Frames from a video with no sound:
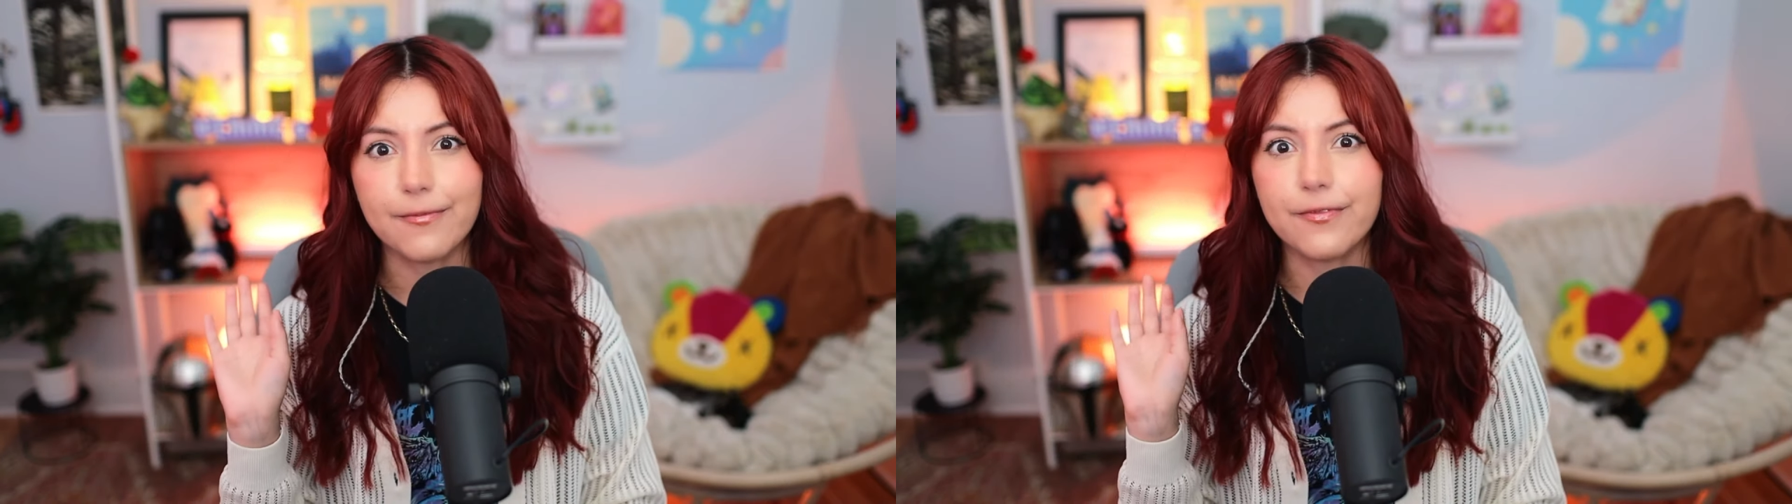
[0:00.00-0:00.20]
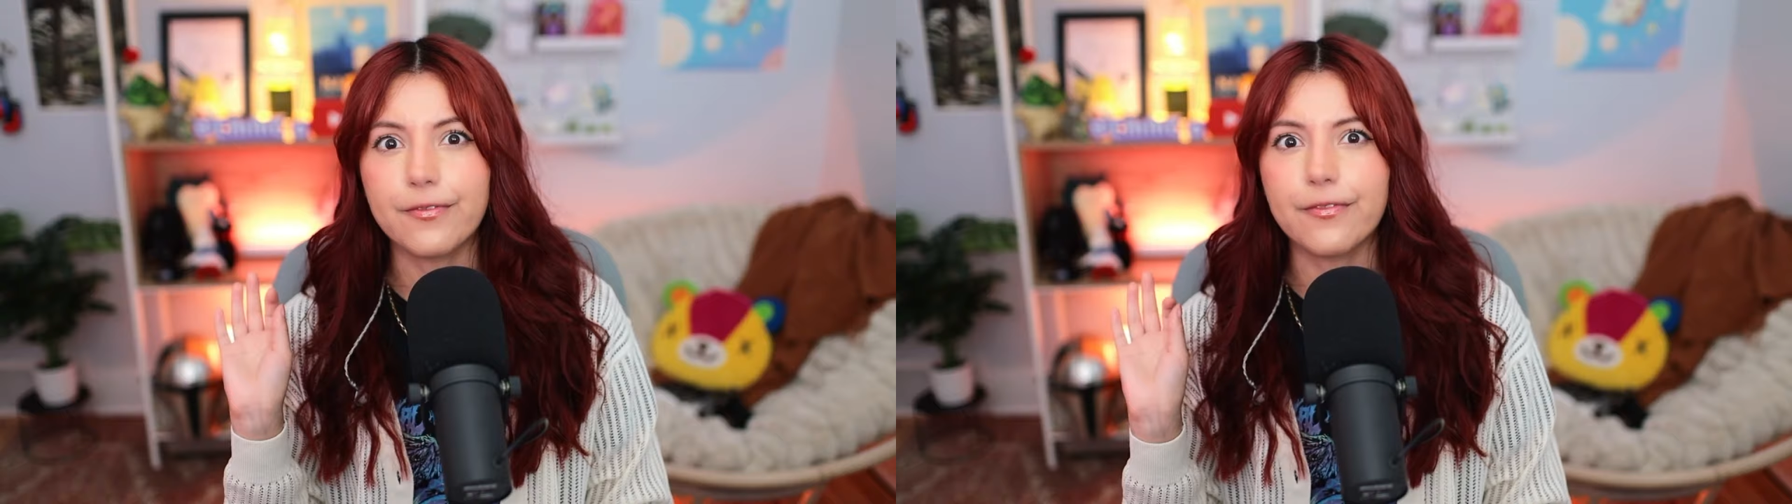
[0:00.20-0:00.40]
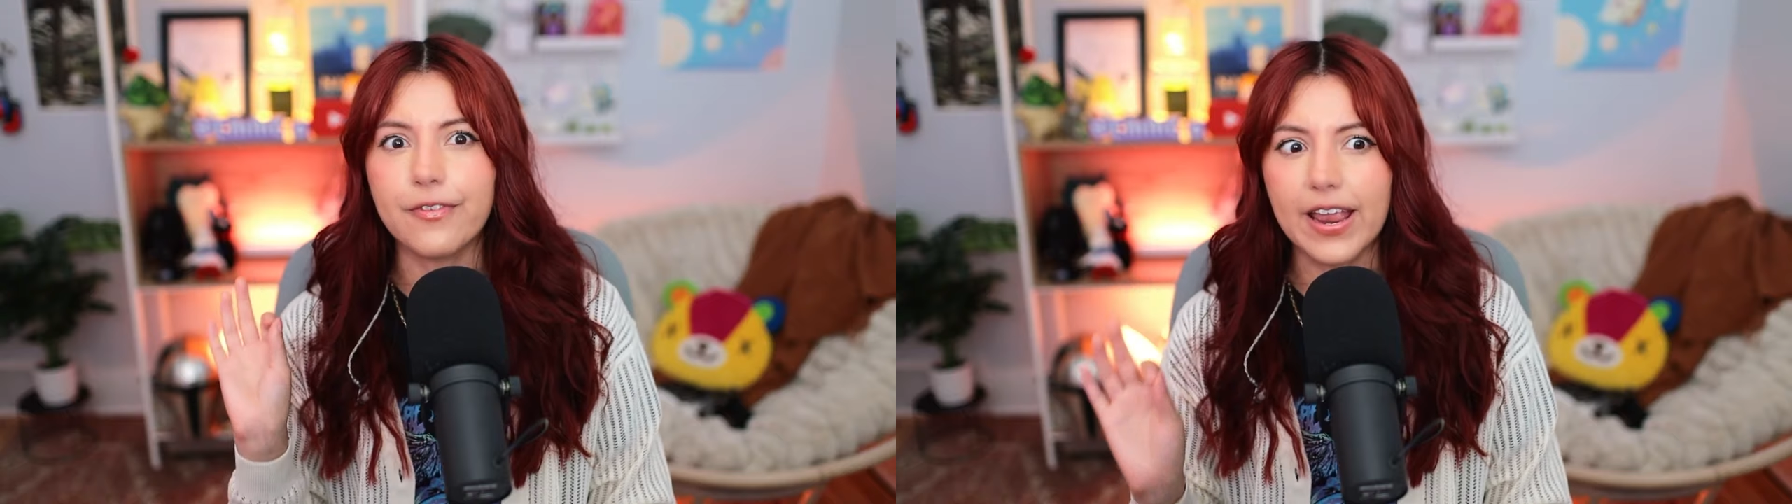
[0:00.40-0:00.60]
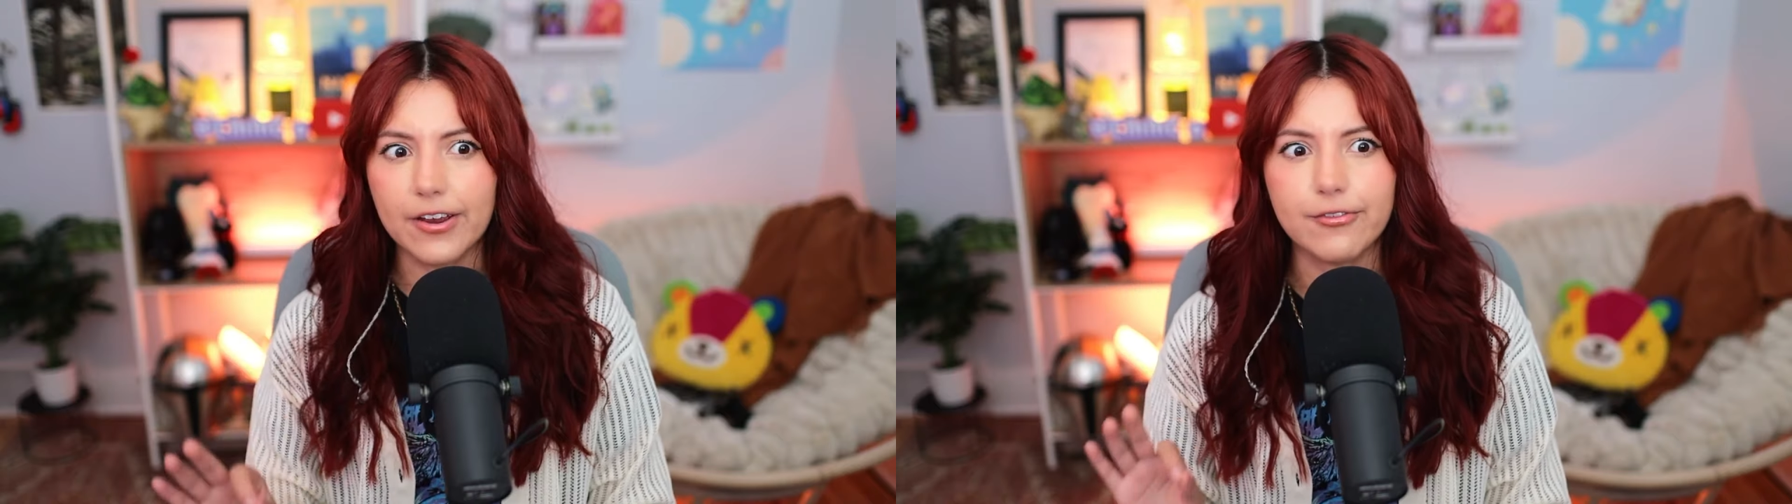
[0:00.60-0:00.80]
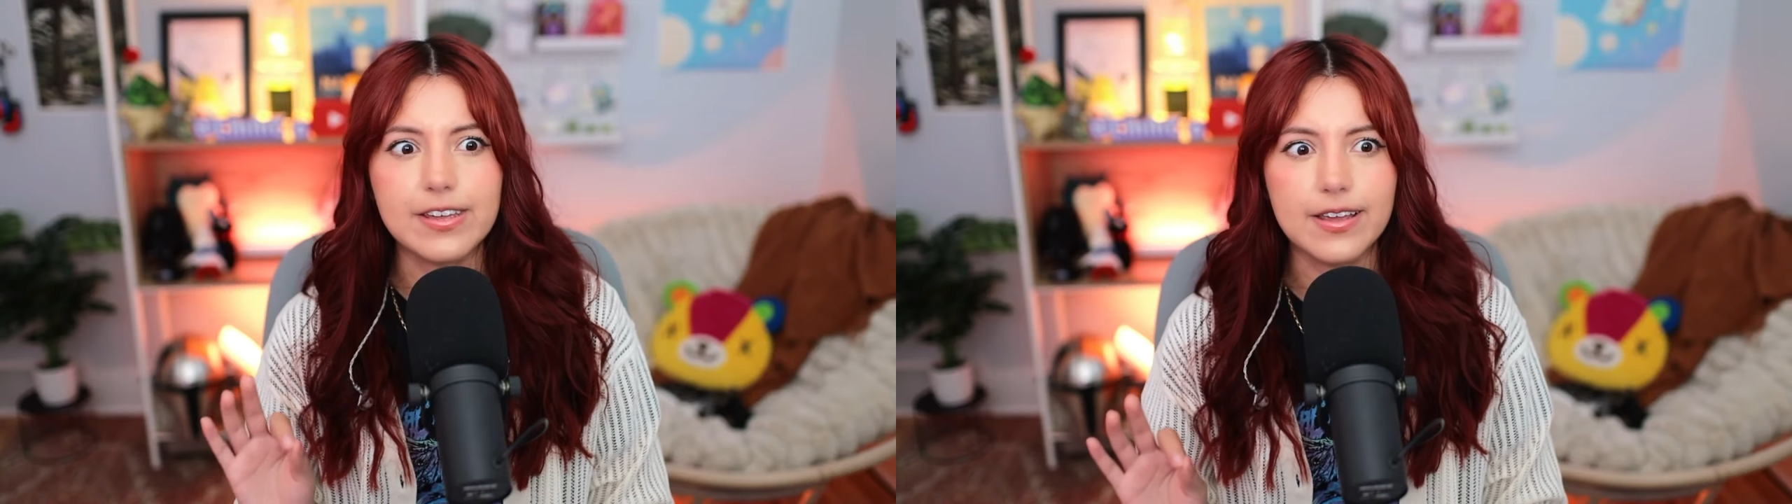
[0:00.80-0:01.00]

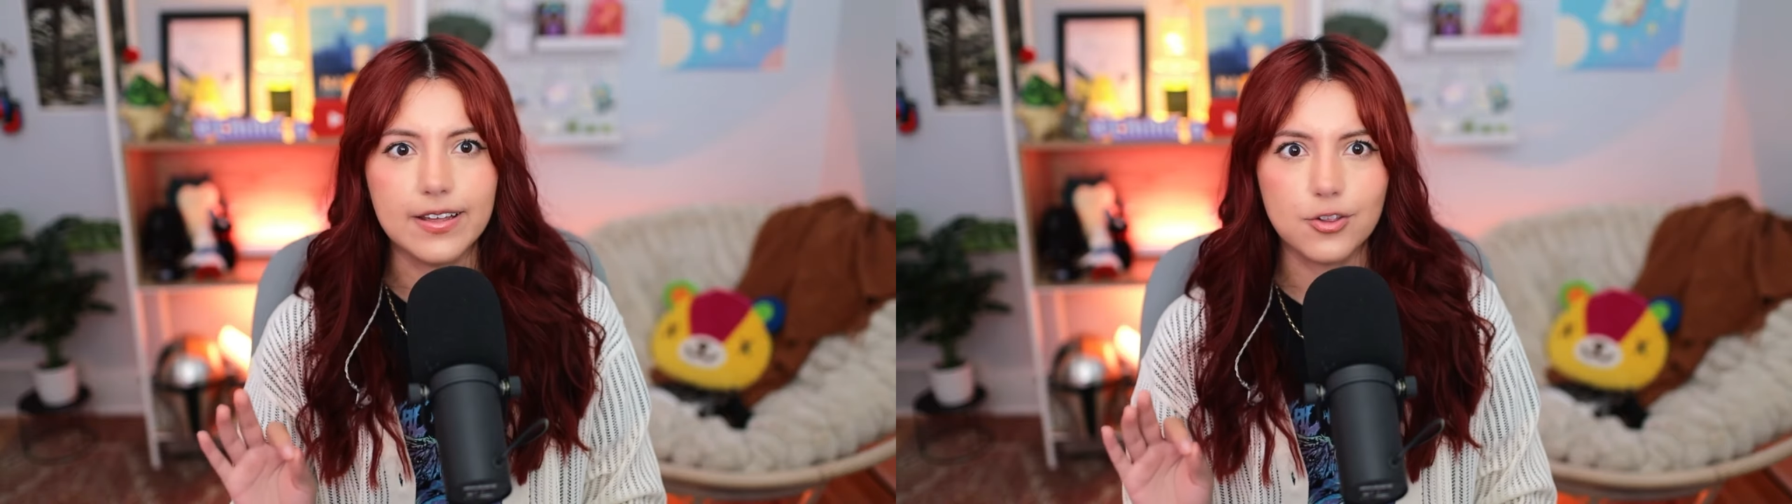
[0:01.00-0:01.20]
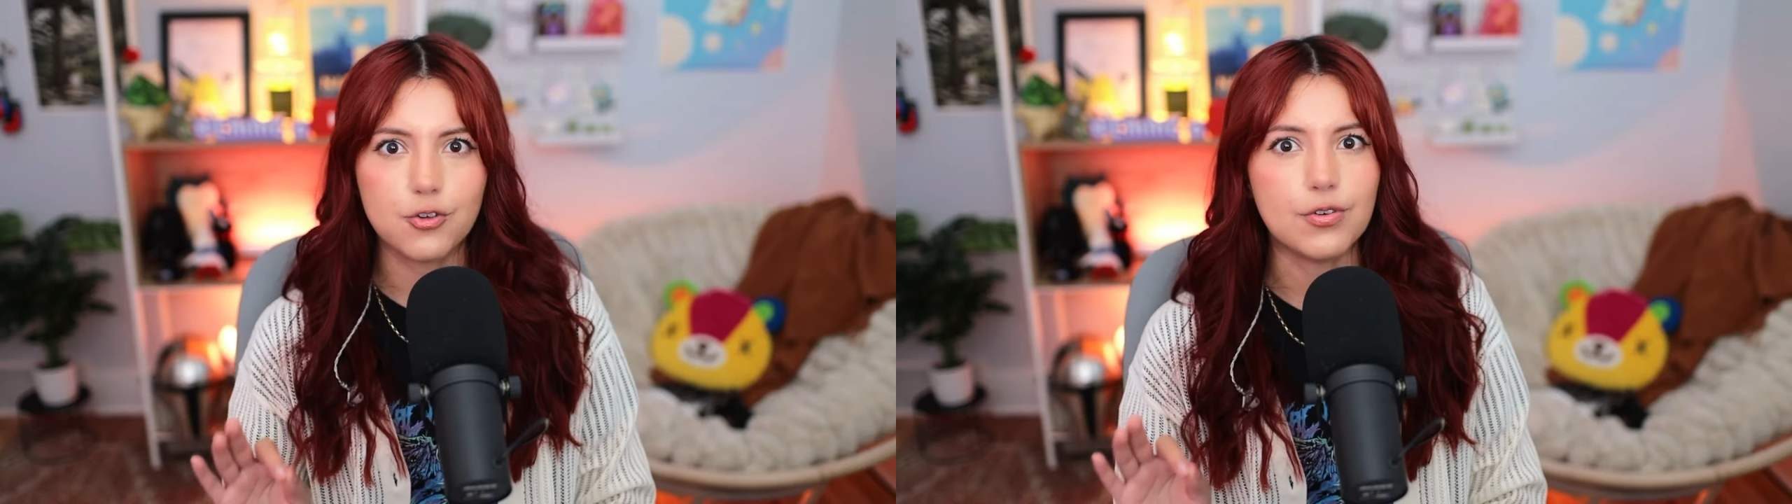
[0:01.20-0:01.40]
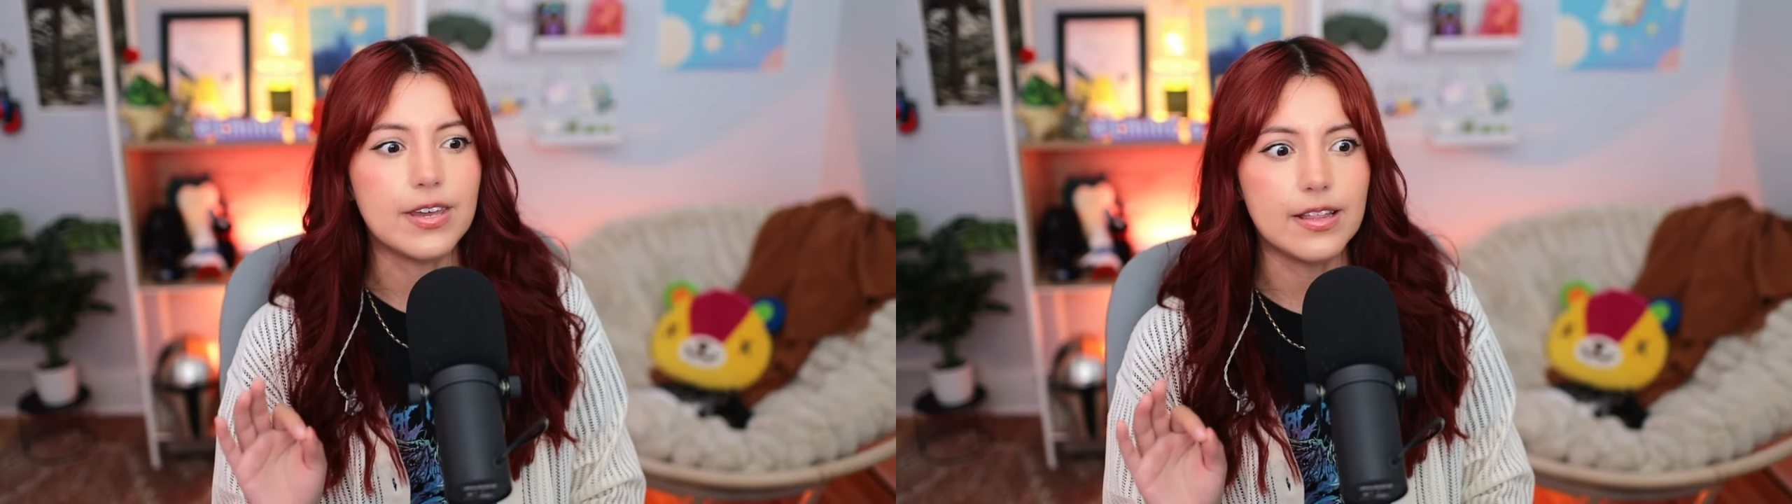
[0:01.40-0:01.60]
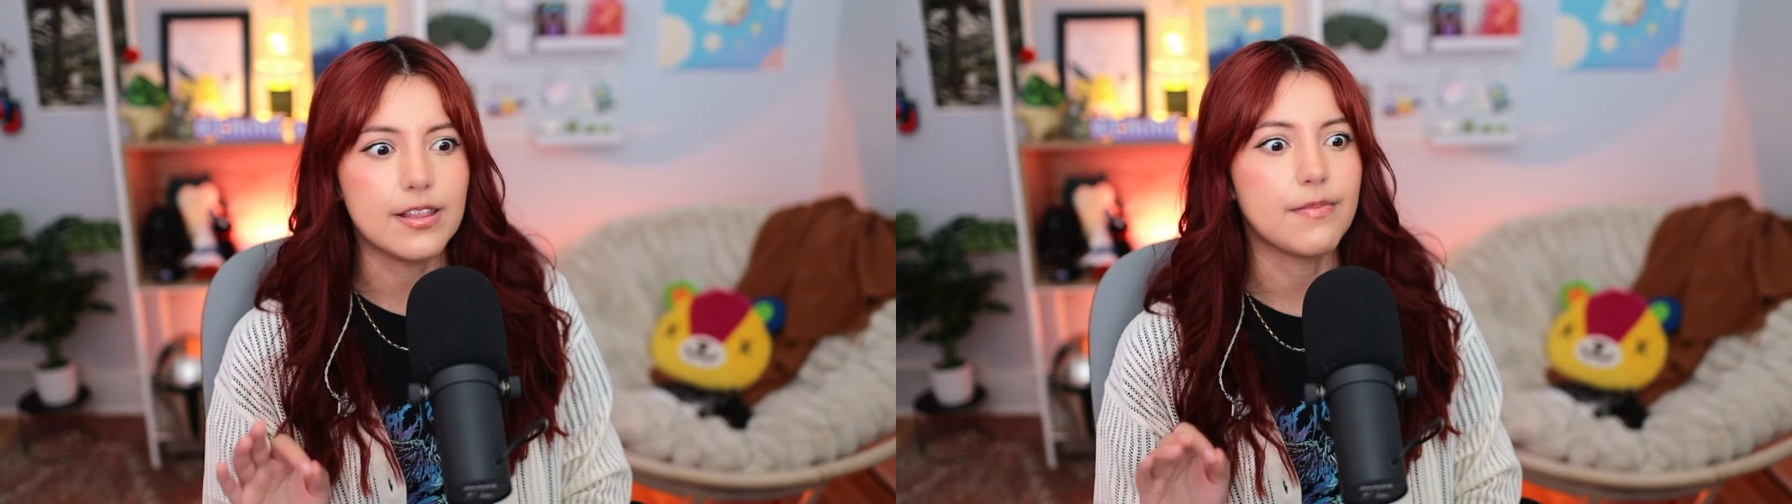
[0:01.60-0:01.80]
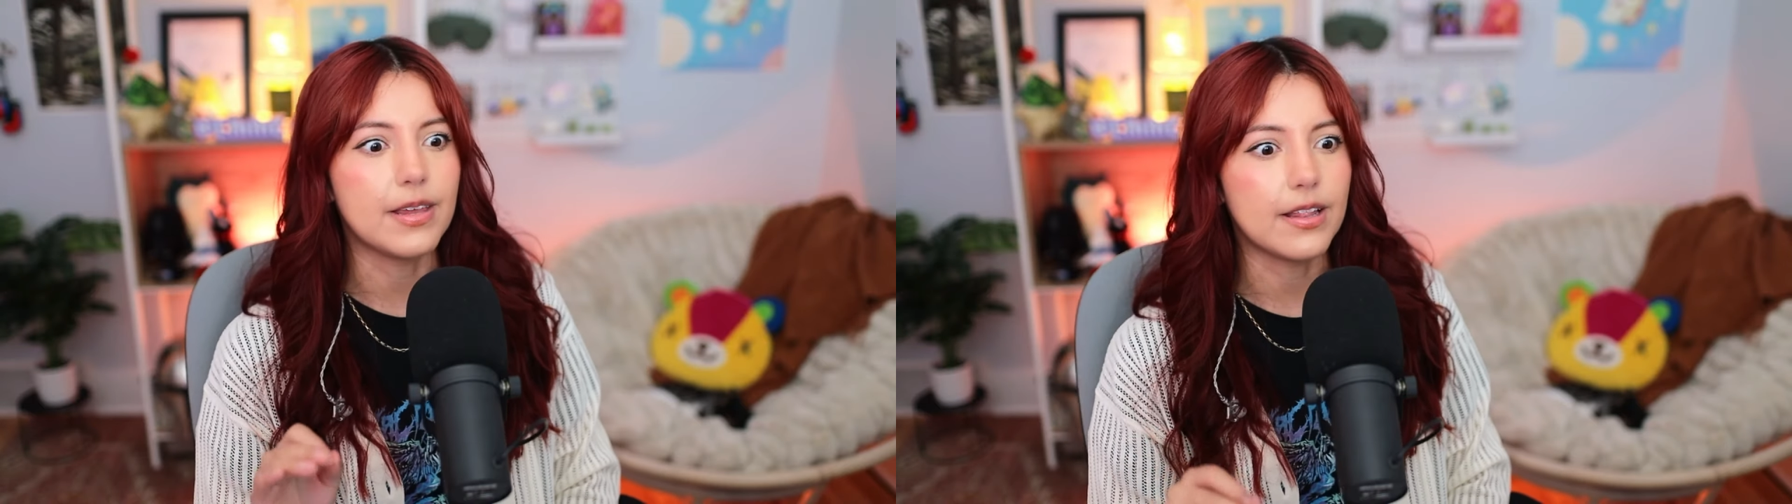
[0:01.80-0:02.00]
very intriguing
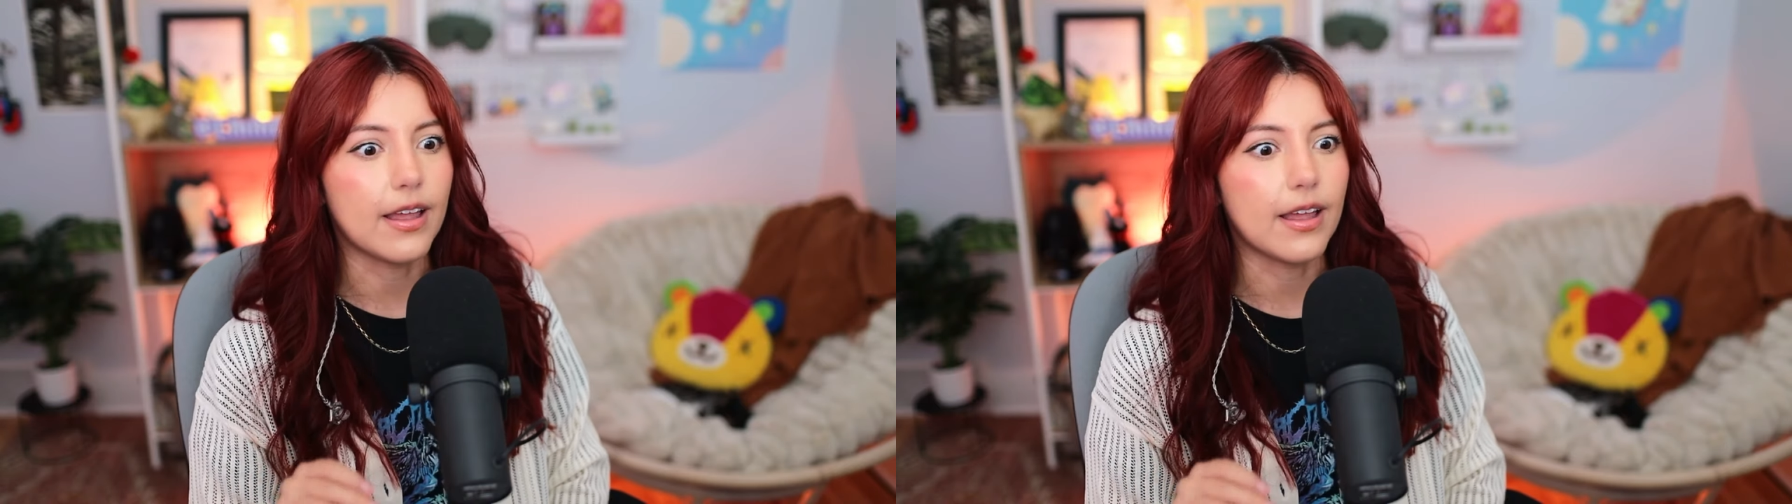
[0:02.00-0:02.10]
to me.